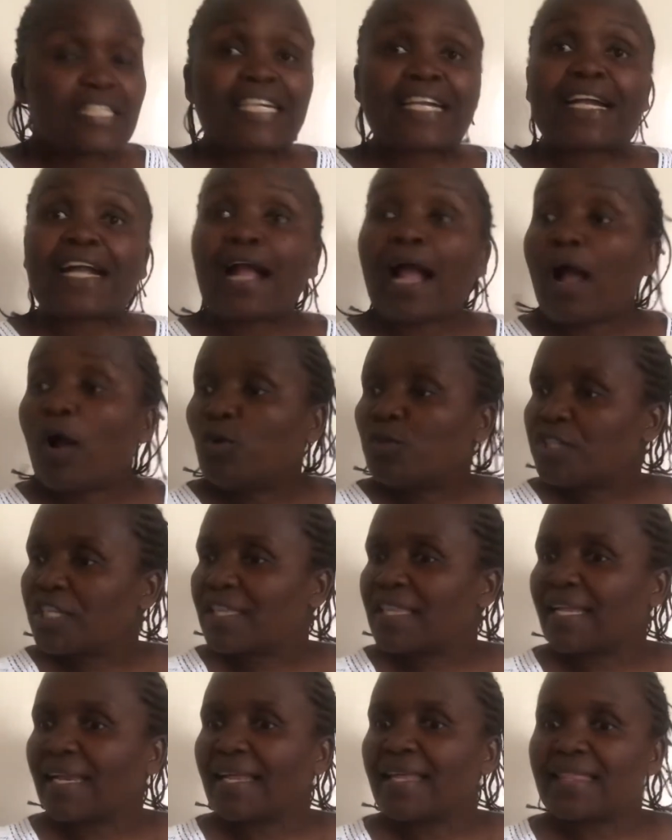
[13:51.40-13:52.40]
Count
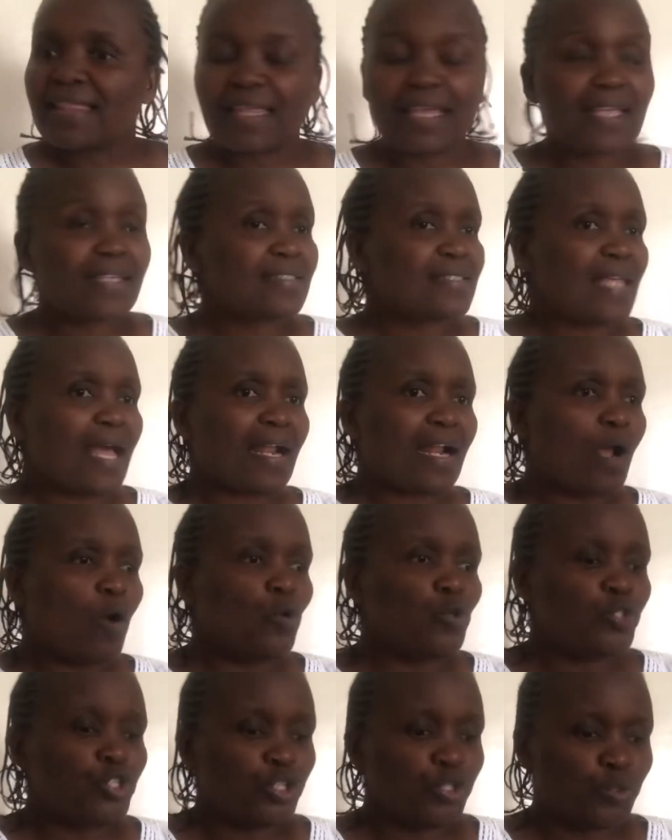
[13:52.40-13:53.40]
3 things
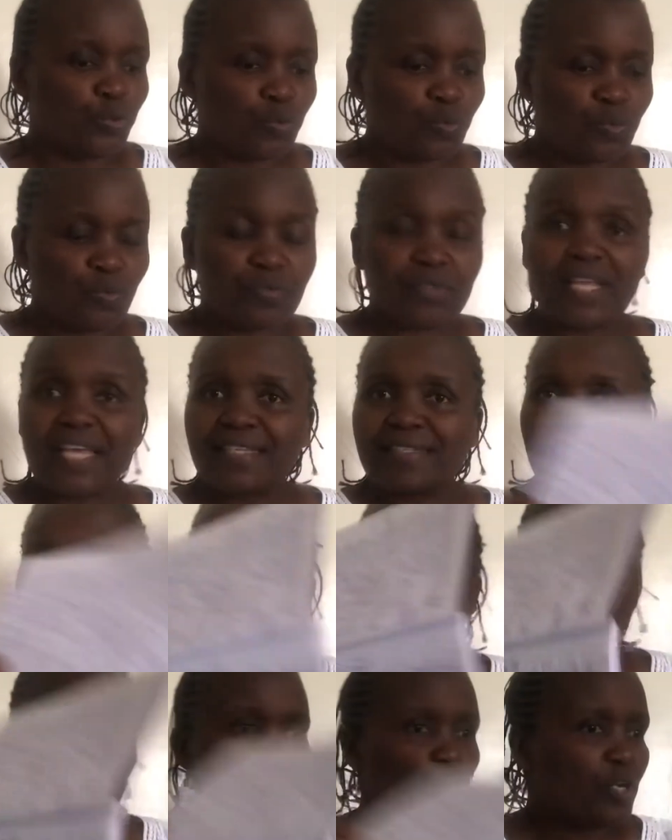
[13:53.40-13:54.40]
around you. There's
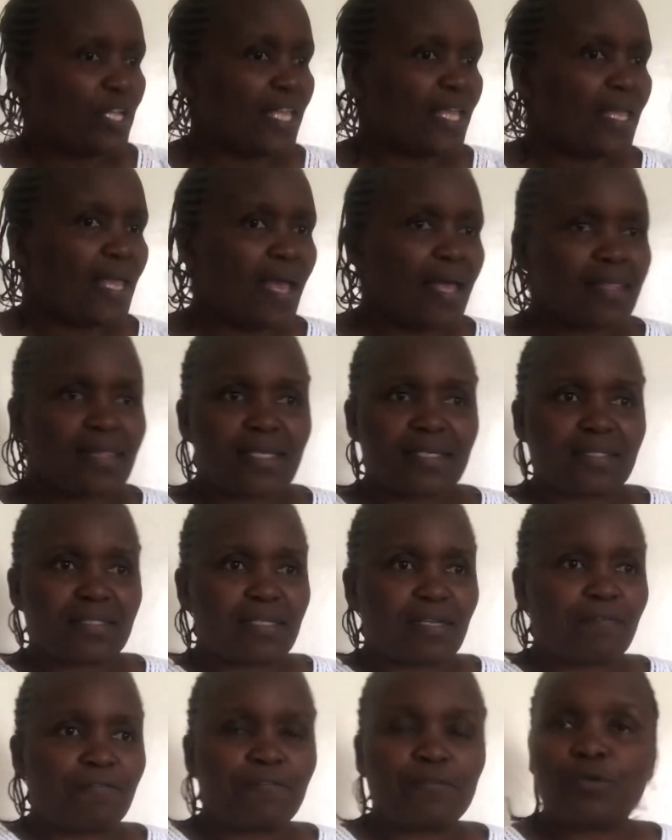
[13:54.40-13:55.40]
a book here, there's
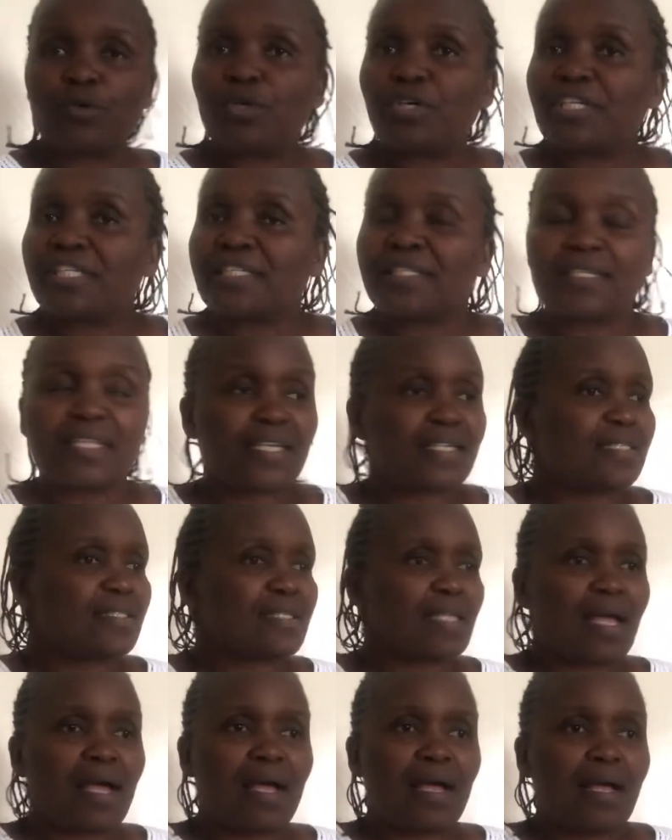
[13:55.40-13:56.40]
a phone, there's
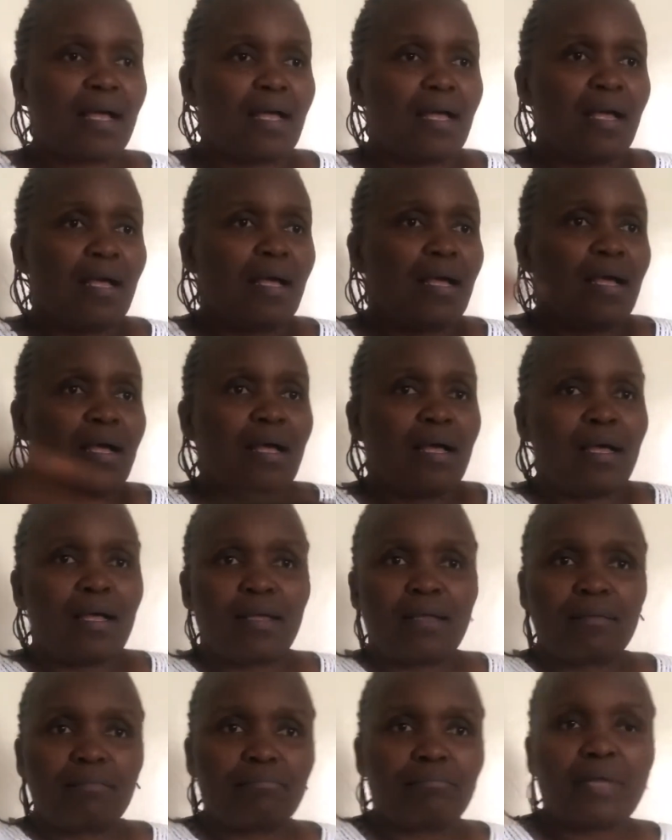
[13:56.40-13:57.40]
a
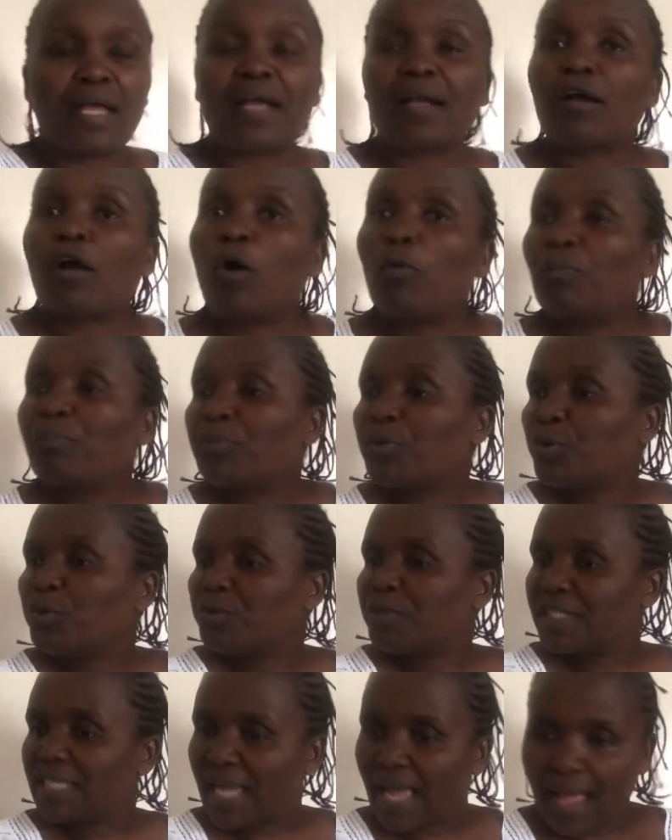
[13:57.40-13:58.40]

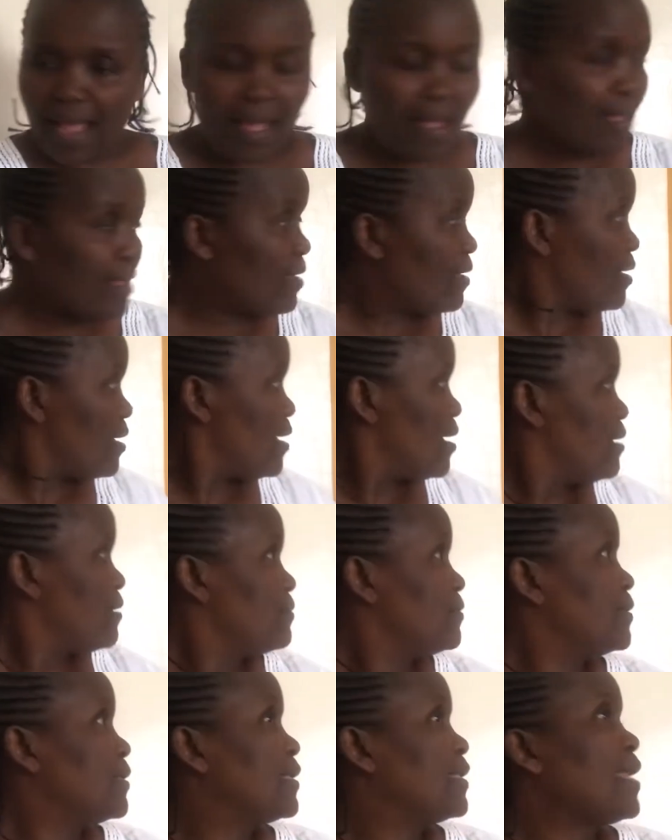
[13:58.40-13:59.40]
computer.
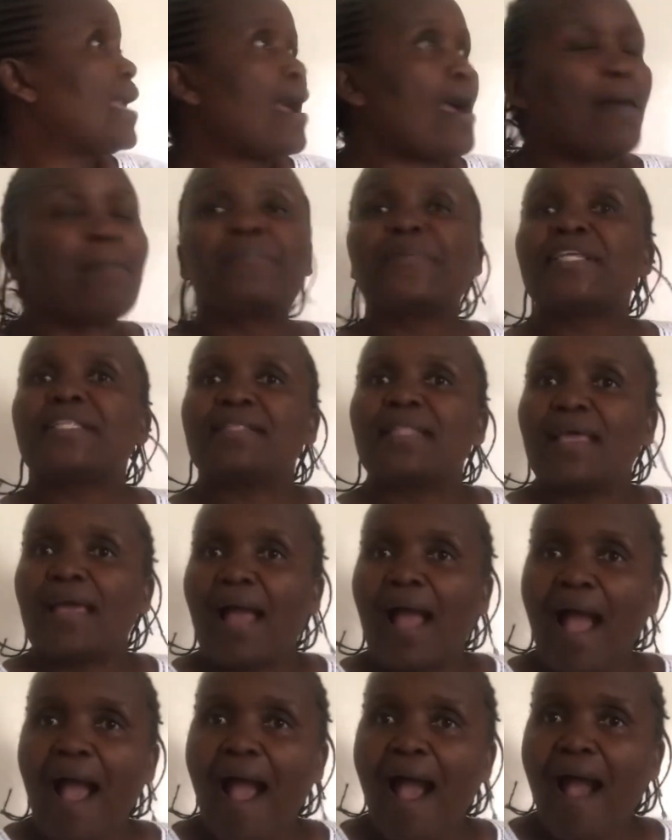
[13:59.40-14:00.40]
Yeah, I'm in the
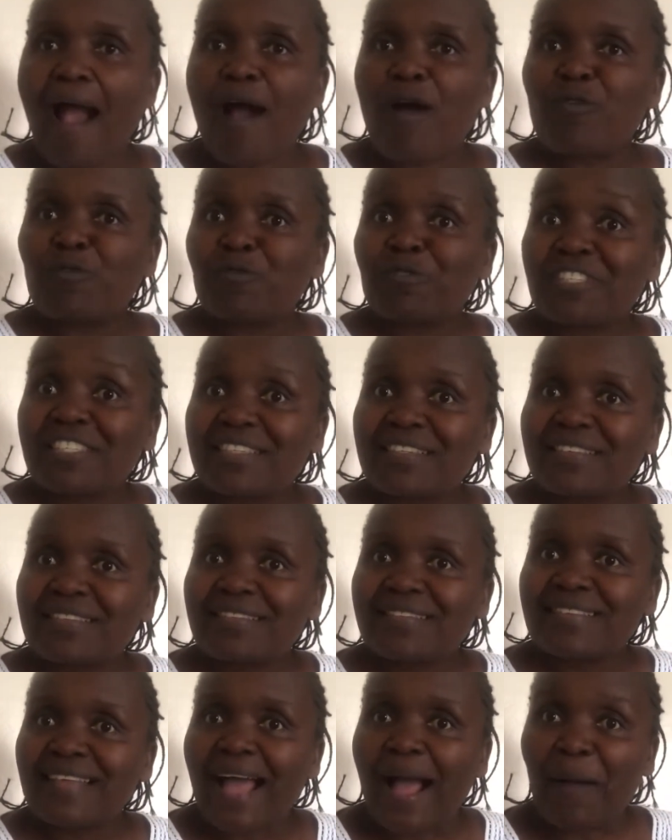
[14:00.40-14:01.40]
house.
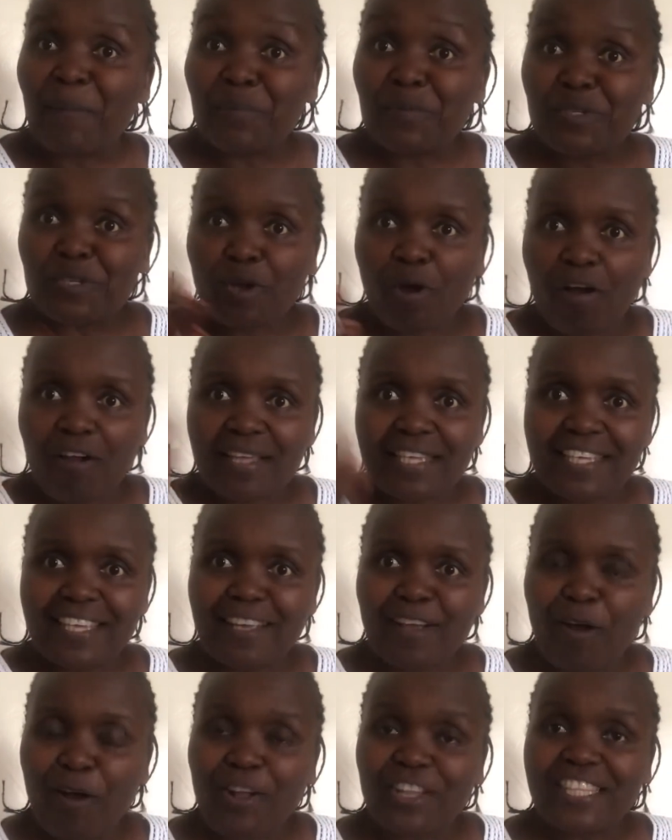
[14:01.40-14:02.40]
I'm
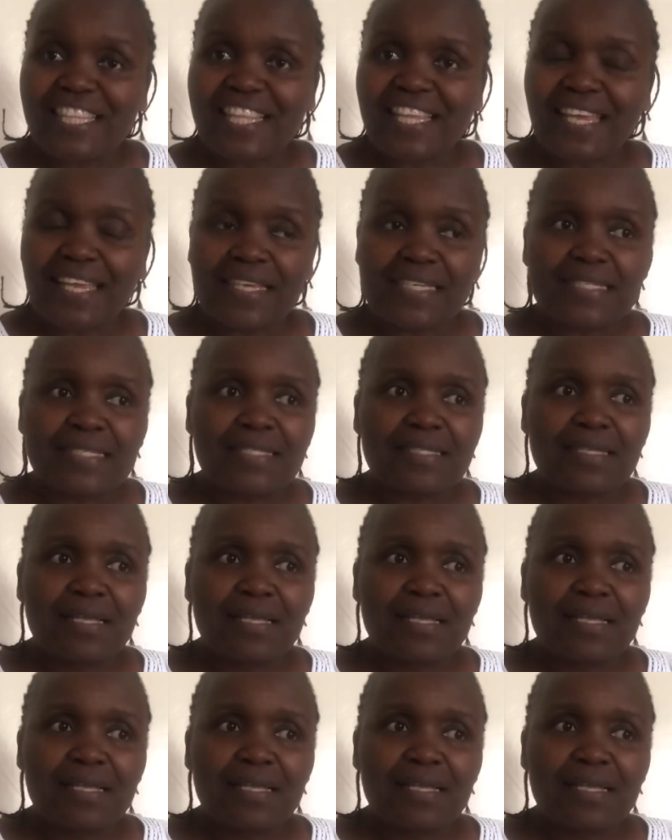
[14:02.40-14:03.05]
talking on this.